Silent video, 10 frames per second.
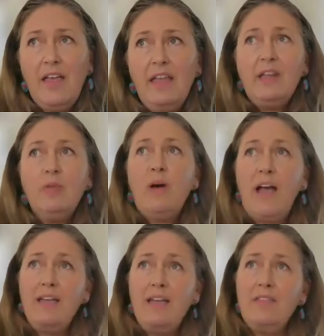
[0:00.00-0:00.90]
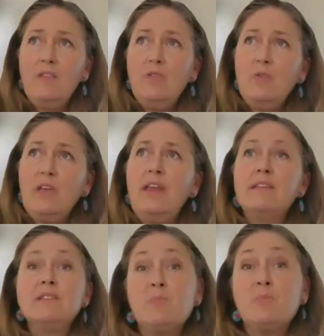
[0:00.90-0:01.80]
any way that you can
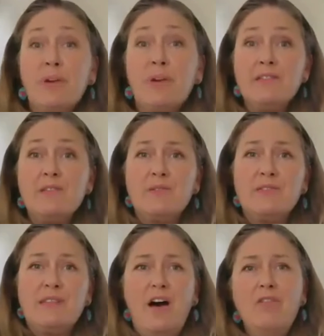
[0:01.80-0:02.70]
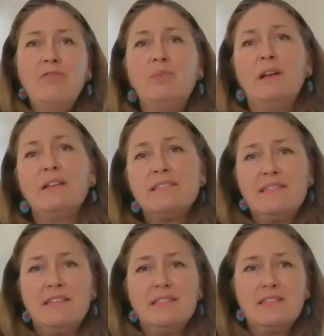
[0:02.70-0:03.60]
express yourself will
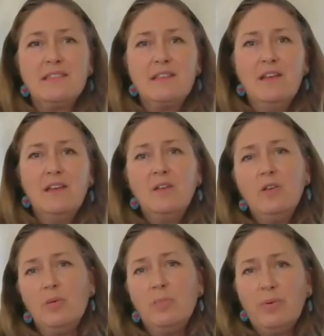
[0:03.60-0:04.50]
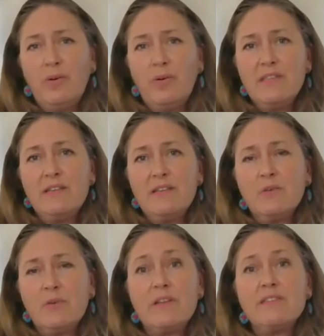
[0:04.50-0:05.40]
assist your process
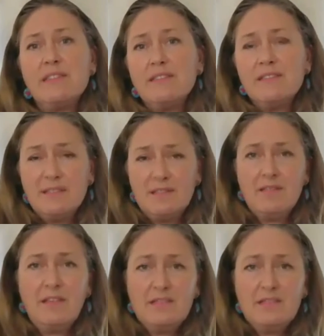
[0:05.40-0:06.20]
or assist